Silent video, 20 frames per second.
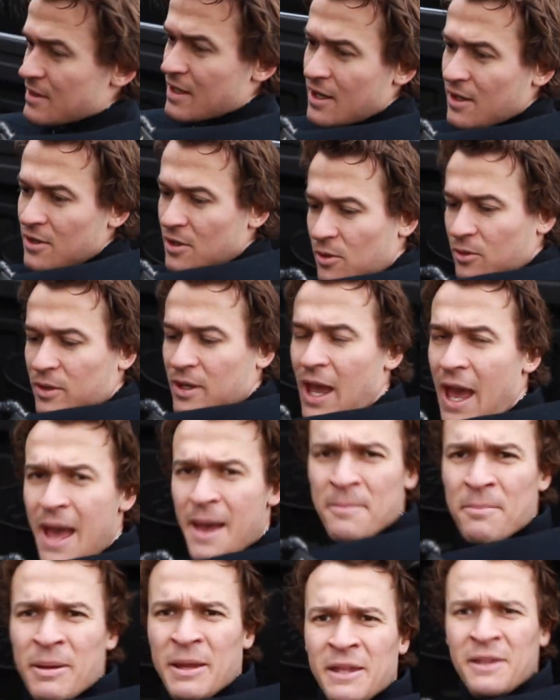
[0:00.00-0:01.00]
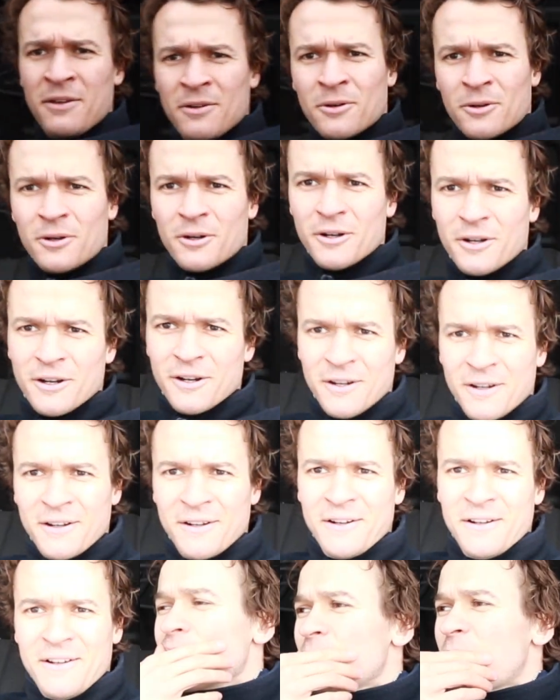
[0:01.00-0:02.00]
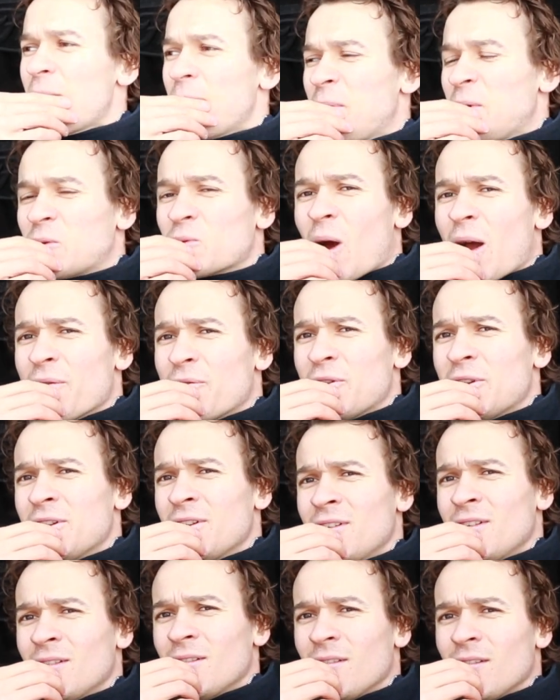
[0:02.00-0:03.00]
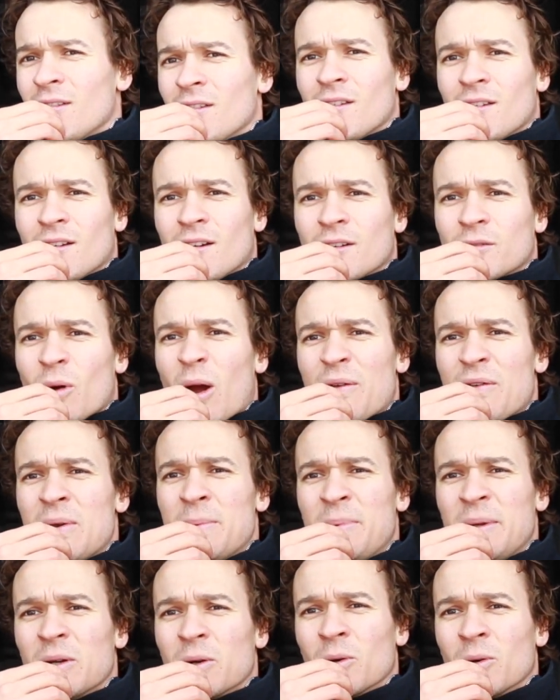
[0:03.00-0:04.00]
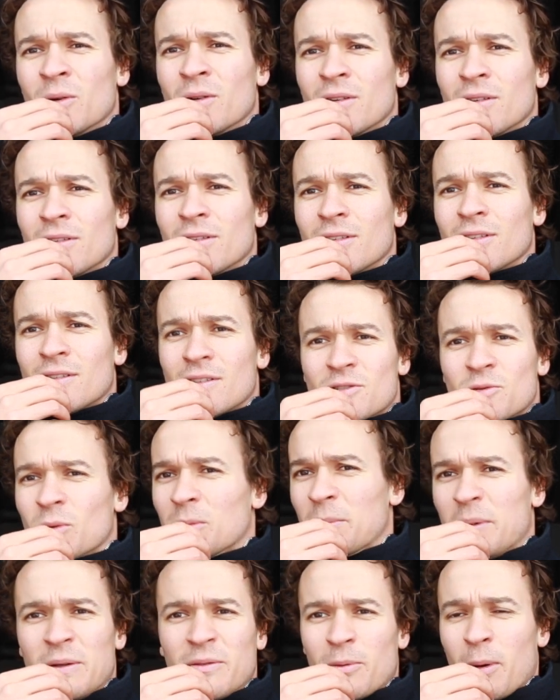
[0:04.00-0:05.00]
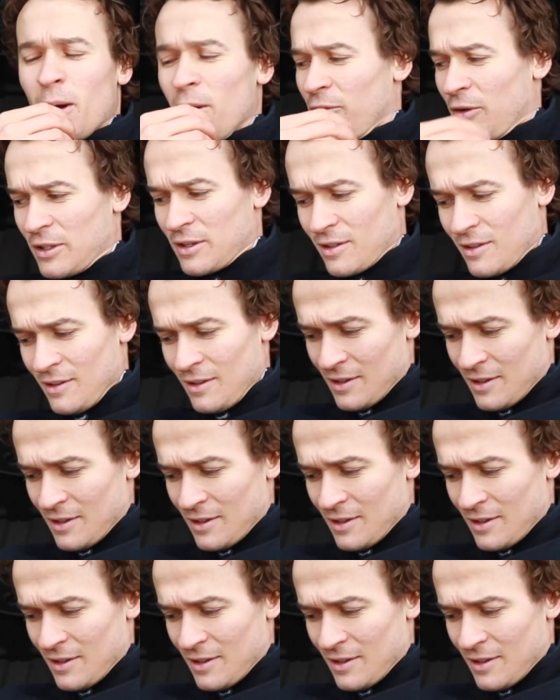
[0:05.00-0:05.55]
I don't know, camping, or maybe drive-in view. This will be perfect.